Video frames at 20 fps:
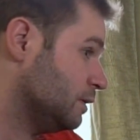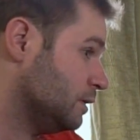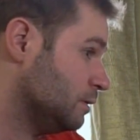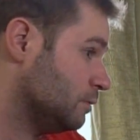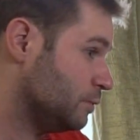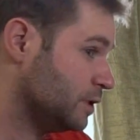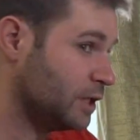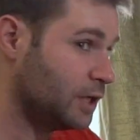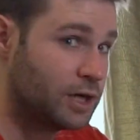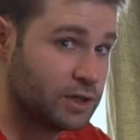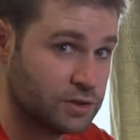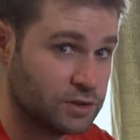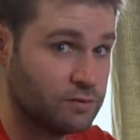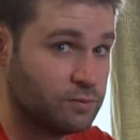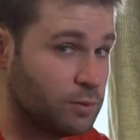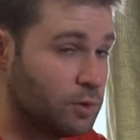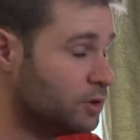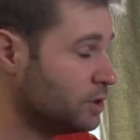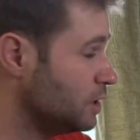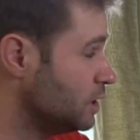regards of
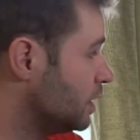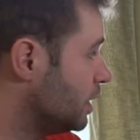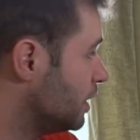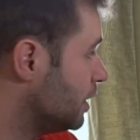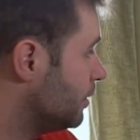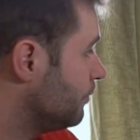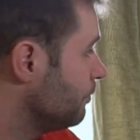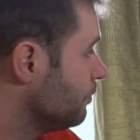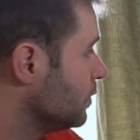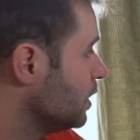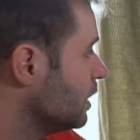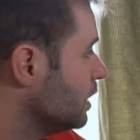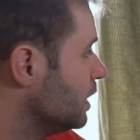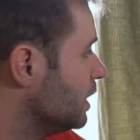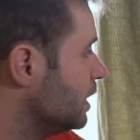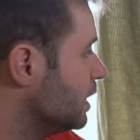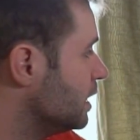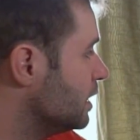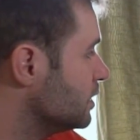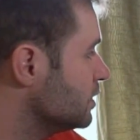multi-air
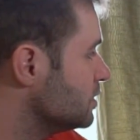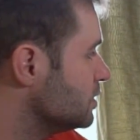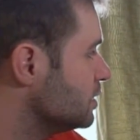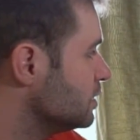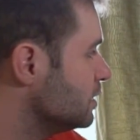is